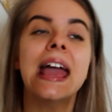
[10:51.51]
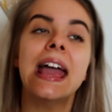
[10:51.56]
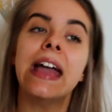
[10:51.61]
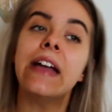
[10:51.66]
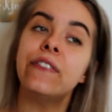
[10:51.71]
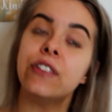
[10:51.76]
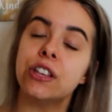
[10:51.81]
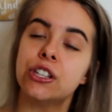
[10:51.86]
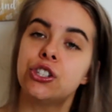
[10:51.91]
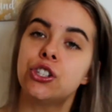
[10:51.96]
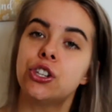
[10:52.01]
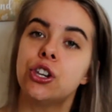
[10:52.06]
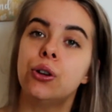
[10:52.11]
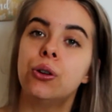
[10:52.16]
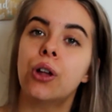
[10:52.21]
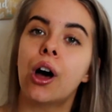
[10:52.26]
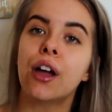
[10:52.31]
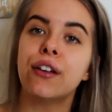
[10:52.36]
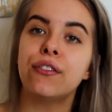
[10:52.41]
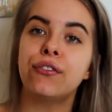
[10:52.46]
If it's too
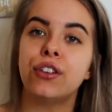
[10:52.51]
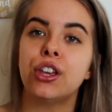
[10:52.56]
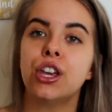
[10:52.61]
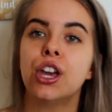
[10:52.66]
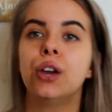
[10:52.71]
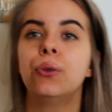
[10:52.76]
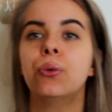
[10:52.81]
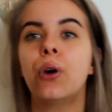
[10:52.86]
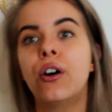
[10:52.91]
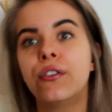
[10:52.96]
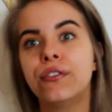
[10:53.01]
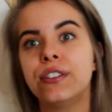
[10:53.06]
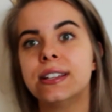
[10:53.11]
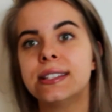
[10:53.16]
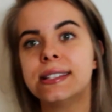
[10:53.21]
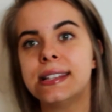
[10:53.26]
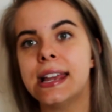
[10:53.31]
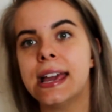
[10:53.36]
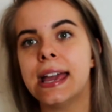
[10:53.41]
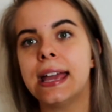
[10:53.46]
light for you,
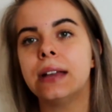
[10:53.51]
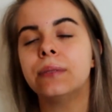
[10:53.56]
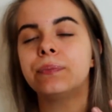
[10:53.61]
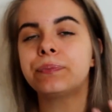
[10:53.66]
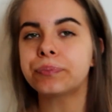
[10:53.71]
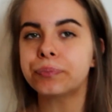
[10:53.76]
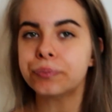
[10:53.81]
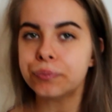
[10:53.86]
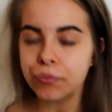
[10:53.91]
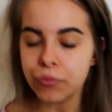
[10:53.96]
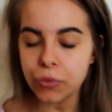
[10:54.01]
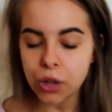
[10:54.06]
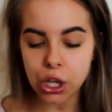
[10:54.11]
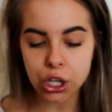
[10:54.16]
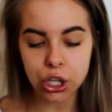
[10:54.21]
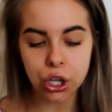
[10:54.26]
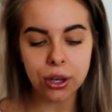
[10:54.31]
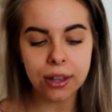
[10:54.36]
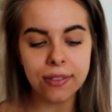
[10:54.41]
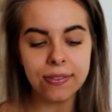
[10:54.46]
obviously
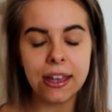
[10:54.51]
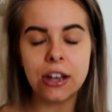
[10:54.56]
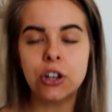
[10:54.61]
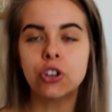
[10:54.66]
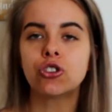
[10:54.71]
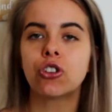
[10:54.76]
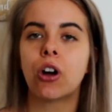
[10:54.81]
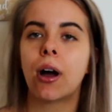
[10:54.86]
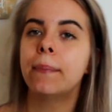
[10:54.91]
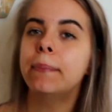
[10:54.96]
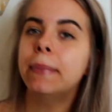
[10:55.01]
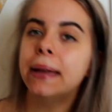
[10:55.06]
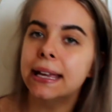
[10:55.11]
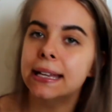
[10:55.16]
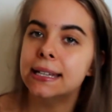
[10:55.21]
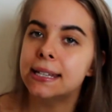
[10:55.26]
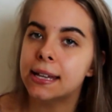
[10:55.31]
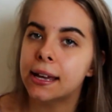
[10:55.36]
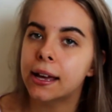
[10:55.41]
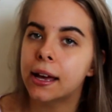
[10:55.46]
you can then try
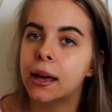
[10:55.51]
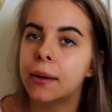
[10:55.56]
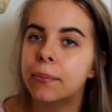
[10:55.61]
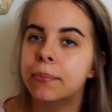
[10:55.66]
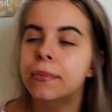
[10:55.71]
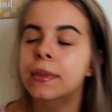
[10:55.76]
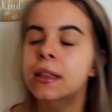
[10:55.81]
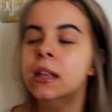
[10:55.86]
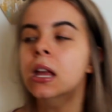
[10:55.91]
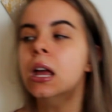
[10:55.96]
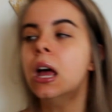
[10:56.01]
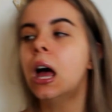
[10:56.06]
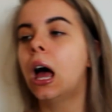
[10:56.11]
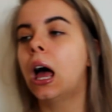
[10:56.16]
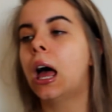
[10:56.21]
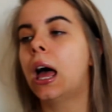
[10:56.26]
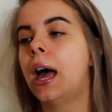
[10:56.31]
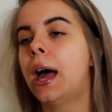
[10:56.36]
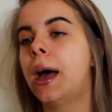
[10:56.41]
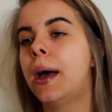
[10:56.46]
medium,
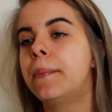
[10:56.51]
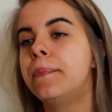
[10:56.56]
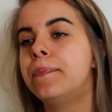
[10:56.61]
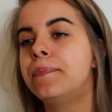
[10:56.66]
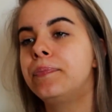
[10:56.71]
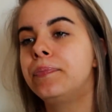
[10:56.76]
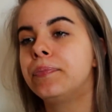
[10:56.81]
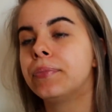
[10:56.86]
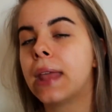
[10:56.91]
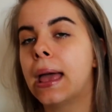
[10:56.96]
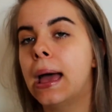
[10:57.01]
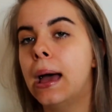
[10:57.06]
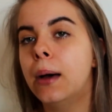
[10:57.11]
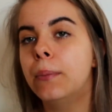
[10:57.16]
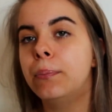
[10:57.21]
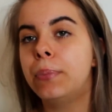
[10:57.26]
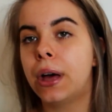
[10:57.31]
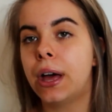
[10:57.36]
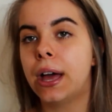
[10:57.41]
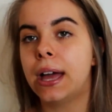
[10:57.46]

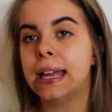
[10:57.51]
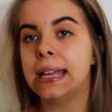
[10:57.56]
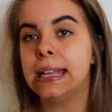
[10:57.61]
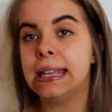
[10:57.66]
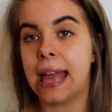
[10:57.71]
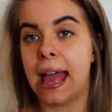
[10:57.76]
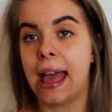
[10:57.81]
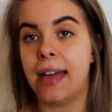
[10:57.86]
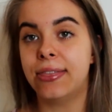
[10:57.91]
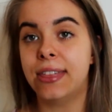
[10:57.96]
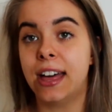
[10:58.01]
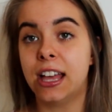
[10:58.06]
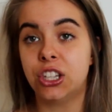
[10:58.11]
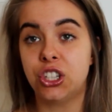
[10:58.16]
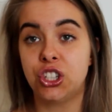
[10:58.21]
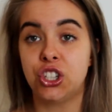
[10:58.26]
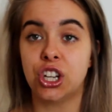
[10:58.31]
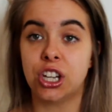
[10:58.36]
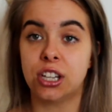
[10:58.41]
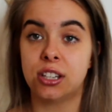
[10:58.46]
but yeah,
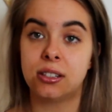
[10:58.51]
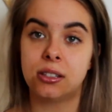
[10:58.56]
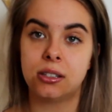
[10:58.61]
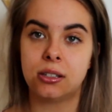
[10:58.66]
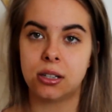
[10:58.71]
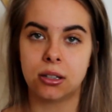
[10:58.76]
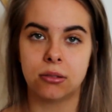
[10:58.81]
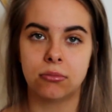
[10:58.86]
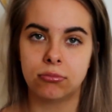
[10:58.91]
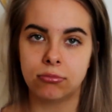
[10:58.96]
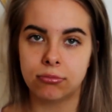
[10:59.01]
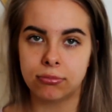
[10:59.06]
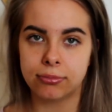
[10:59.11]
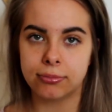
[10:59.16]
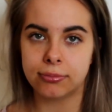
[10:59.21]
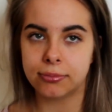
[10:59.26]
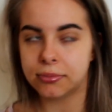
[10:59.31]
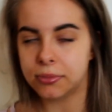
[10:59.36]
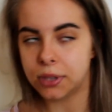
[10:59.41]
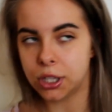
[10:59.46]
that's just,
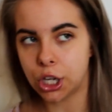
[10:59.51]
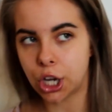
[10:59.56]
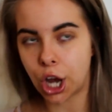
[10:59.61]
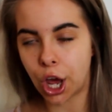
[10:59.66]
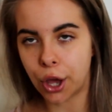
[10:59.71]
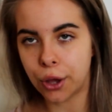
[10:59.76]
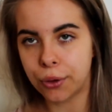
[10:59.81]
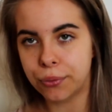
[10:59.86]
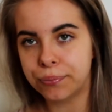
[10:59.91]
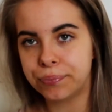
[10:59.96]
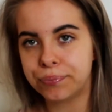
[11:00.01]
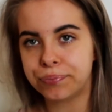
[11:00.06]
you know,